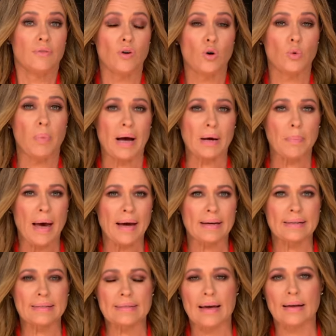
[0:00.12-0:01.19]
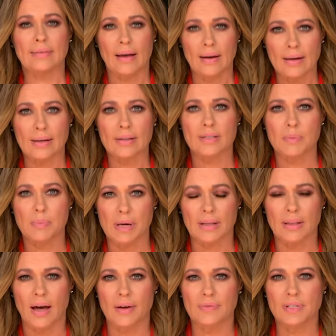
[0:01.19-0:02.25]
Four backpackers are lucky to be
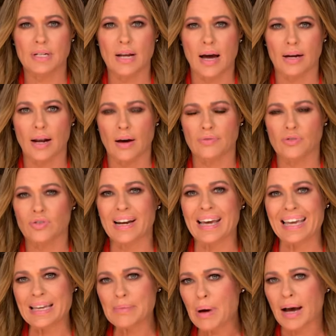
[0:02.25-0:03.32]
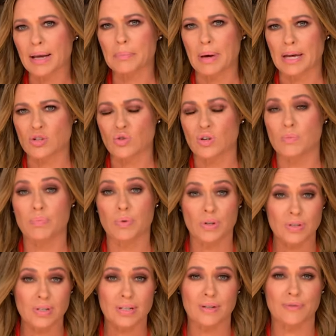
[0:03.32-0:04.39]
alive tonight after an e-bike battery
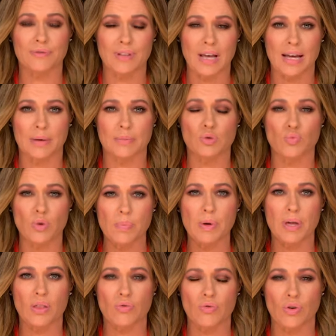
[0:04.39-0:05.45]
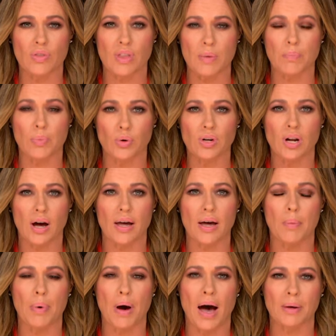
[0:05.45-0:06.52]
burst into flames, ripping through their Bondi
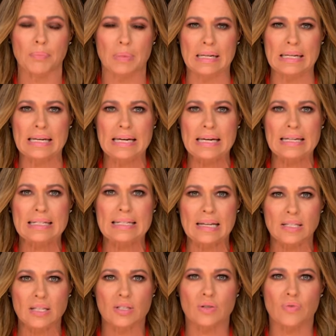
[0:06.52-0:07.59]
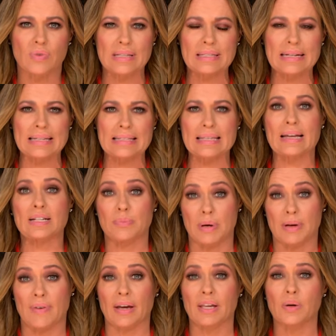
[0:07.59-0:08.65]
apartment. Dozens of residents had to be
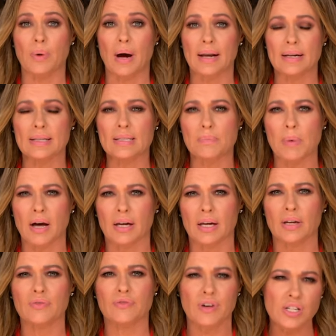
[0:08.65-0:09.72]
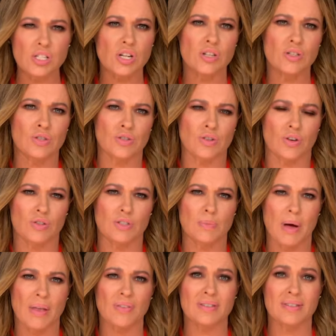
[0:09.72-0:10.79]
evacuated, sparking fresh concerns
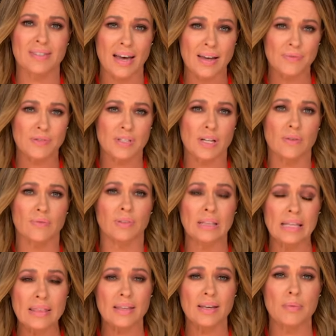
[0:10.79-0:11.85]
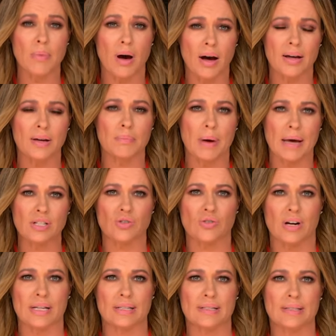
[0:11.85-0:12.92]
about the safety of lithium-ion
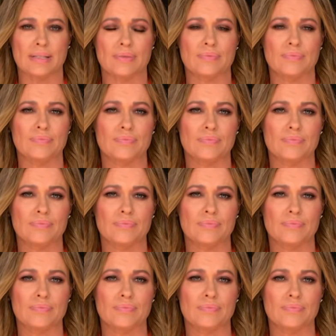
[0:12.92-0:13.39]
batteries.